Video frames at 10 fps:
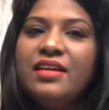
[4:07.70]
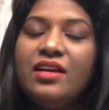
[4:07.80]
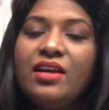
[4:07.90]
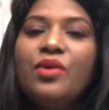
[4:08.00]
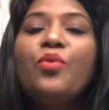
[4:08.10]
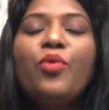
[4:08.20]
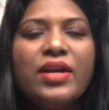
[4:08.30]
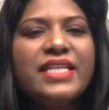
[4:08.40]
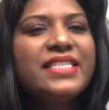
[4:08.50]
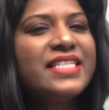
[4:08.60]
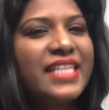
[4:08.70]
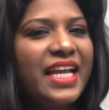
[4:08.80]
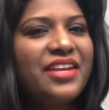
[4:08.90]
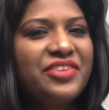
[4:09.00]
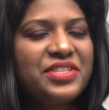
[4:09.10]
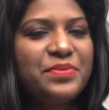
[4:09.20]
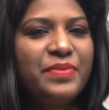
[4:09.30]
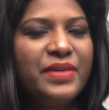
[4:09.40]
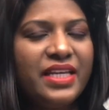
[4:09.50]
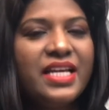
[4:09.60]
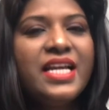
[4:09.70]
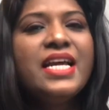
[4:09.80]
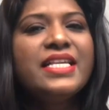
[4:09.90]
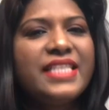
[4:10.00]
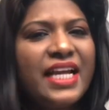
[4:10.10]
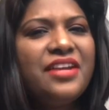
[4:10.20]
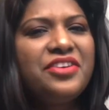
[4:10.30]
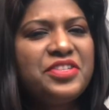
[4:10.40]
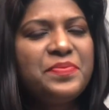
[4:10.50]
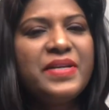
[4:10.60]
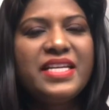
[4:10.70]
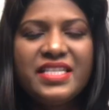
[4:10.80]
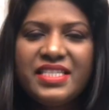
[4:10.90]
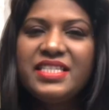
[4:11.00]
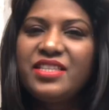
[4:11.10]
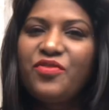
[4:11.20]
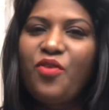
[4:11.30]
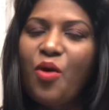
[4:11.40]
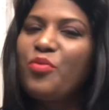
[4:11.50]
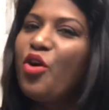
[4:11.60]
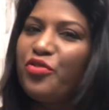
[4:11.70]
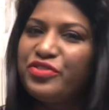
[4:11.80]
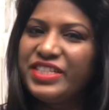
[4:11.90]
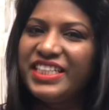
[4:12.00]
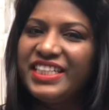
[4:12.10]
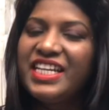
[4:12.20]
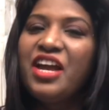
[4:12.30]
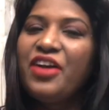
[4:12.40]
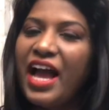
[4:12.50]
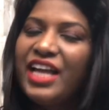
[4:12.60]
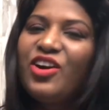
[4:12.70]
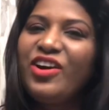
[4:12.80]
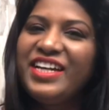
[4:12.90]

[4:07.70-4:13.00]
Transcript: What is the second recipe? Second recipe is in the form of tea. I call it as a